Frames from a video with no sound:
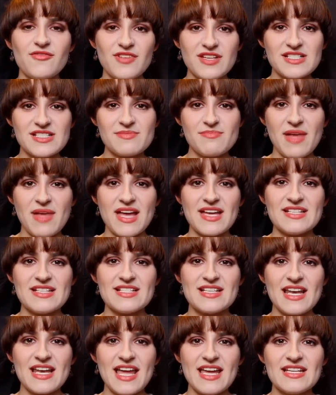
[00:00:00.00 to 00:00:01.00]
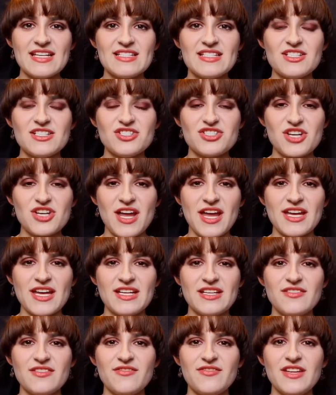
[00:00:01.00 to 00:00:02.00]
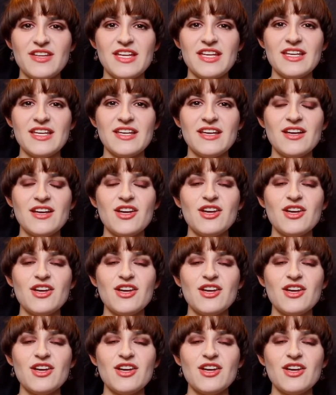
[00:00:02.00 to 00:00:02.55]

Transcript: This made Lady Jane the